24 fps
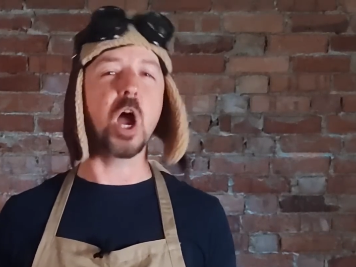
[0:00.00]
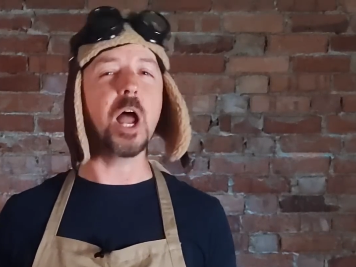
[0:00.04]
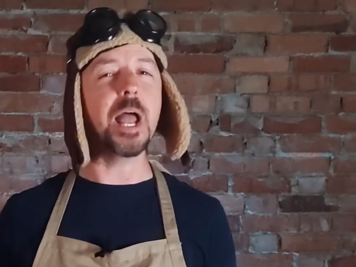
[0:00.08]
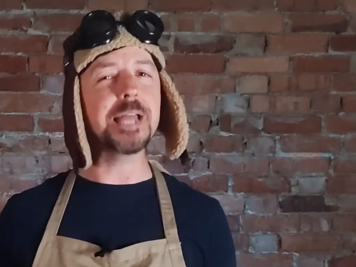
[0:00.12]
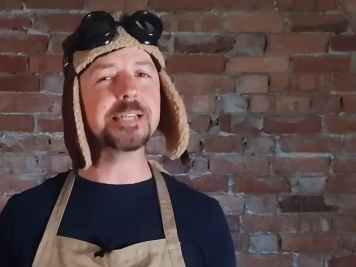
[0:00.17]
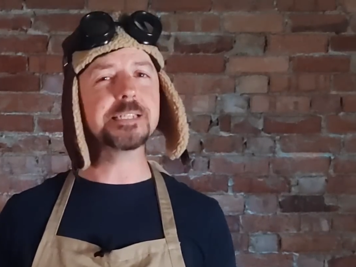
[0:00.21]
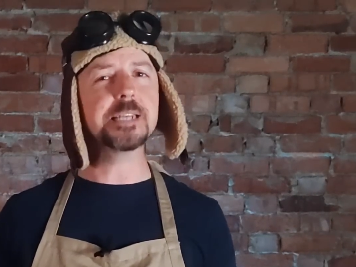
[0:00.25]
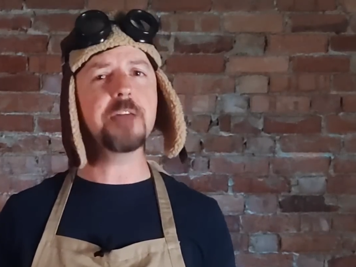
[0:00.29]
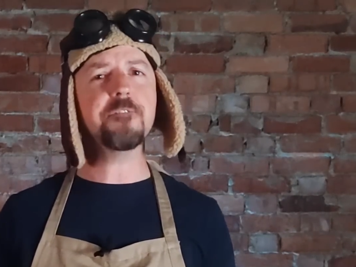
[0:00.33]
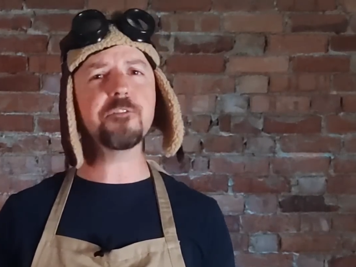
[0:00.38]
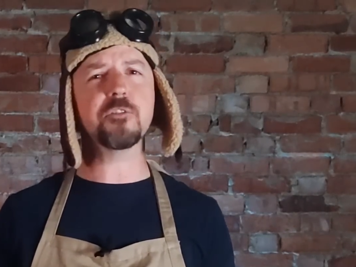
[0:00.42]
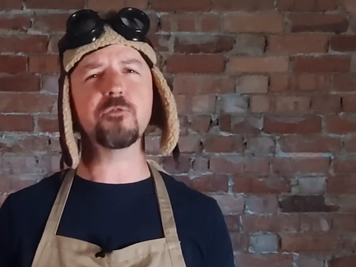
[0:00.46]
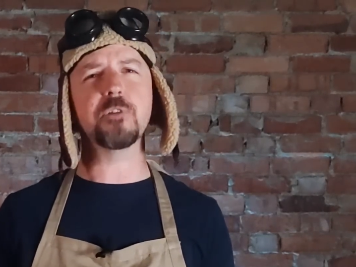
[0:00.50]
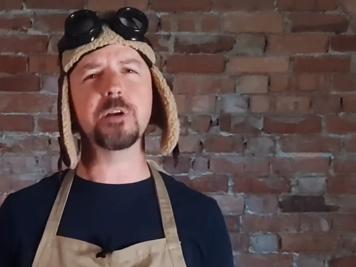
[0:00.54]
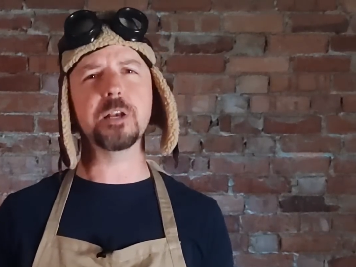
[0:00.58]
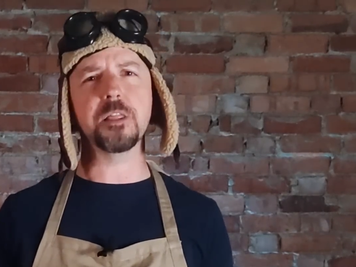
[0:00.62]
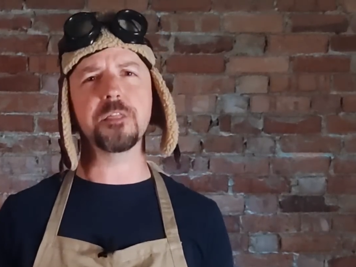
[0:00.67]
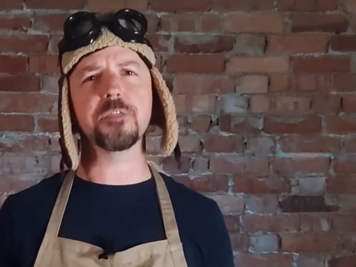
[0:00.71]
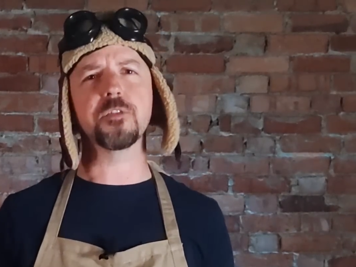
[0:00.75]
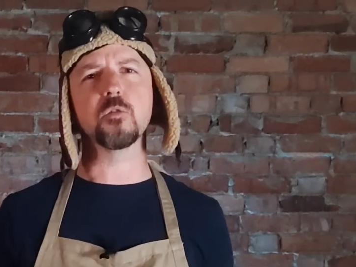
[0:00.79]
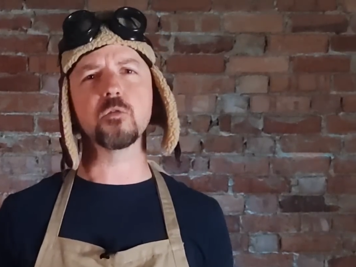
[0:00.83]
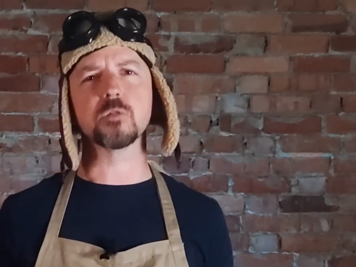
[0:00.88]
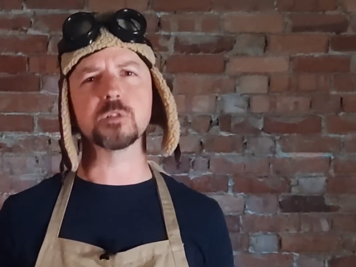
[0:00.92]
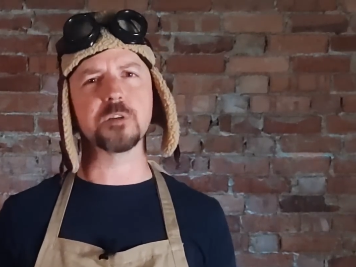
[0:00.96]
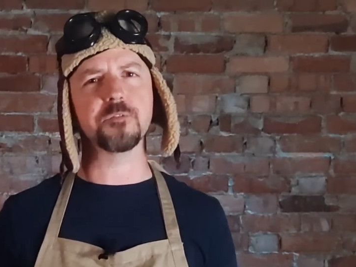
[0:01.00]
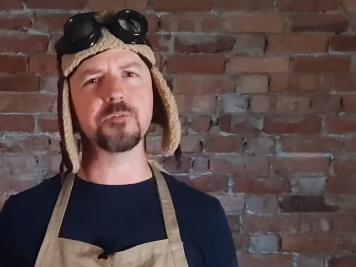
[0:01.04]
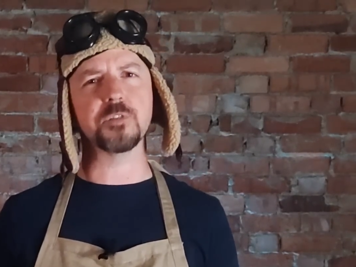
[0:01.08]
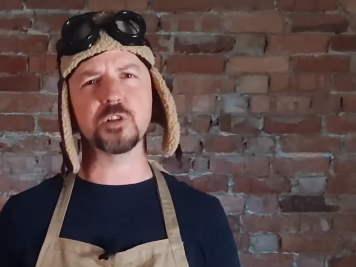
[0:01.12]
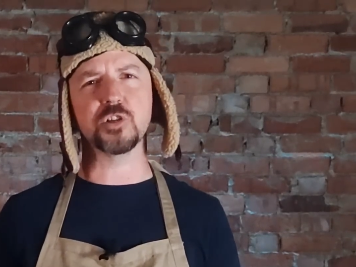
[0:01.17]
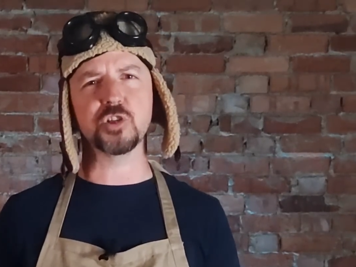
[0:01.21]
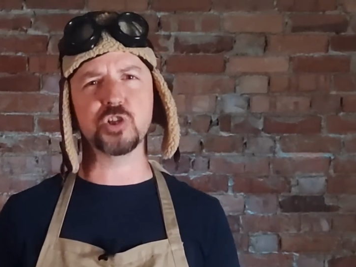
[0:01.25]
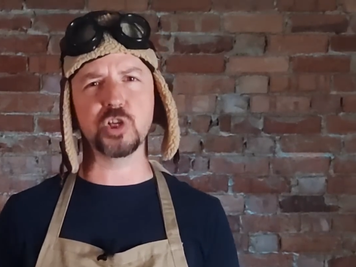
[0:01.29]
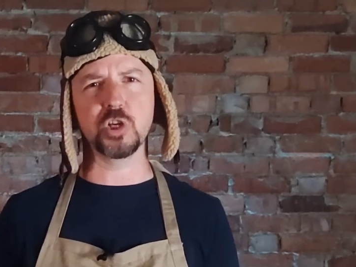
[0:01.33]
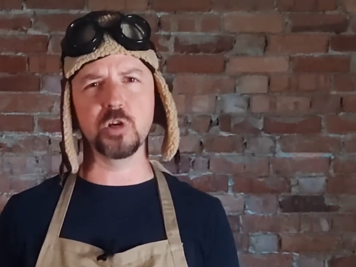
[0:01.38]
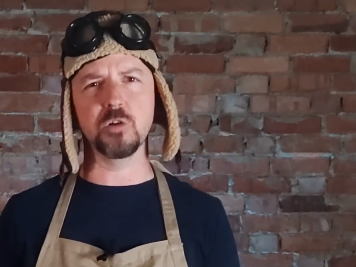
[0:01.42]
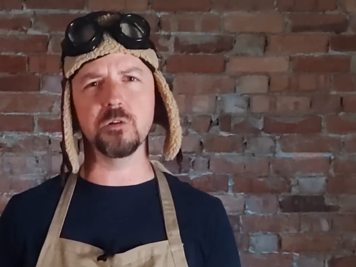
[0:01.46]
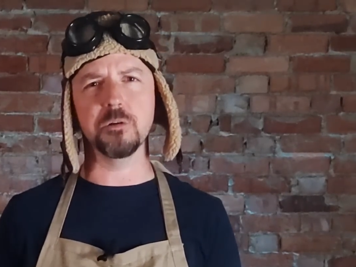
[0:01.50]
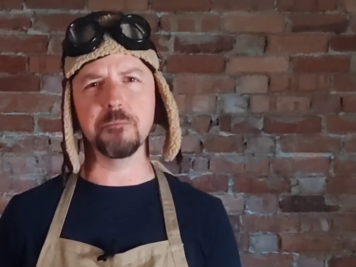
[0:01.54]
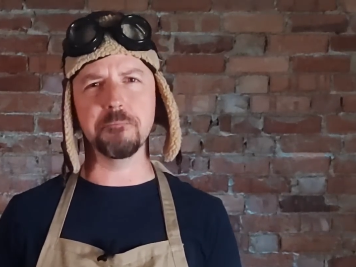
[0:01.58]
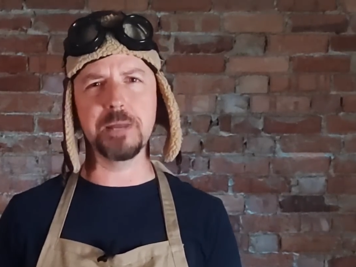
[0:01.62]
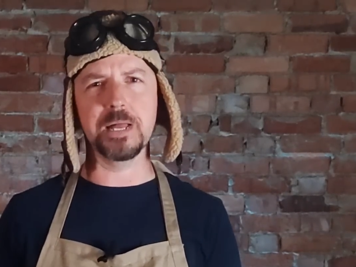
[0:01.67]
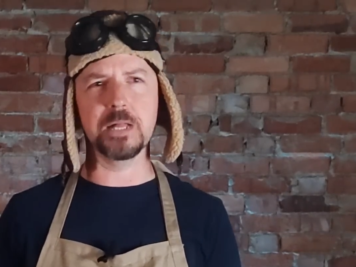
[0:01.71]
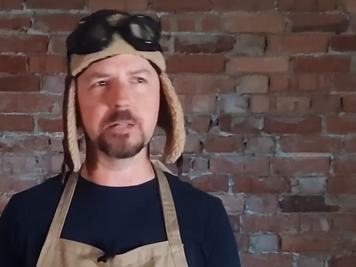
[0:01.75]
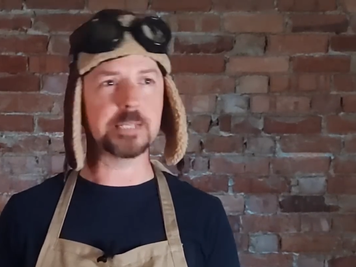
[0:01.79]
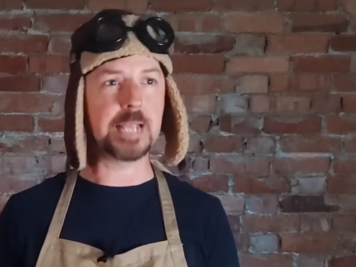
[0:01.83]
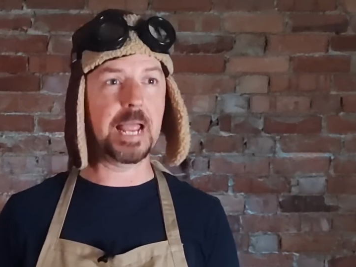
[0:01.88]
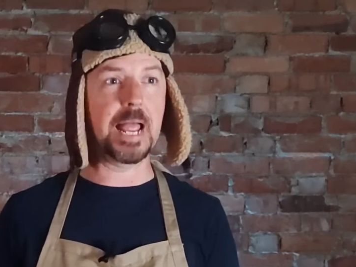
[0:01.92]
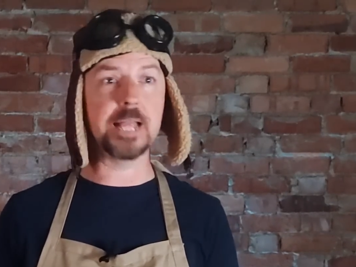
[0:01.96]
I had never really thought of the tuna
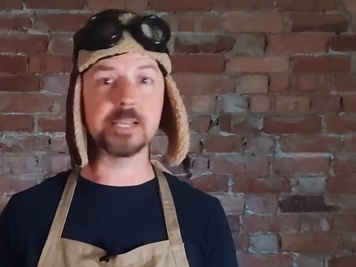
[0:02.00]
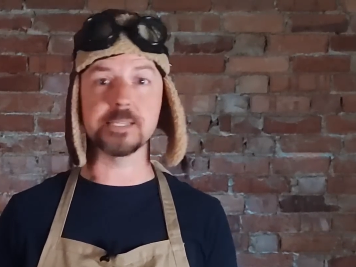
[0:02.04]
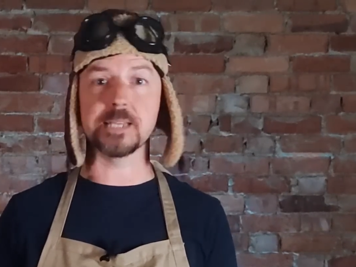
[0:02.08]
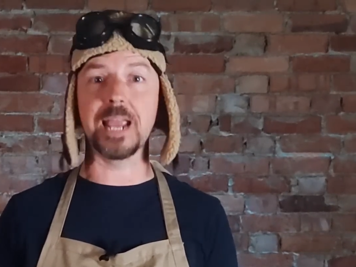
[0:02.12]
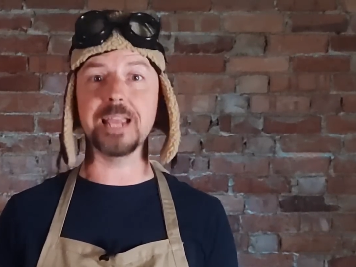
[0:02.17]
melt as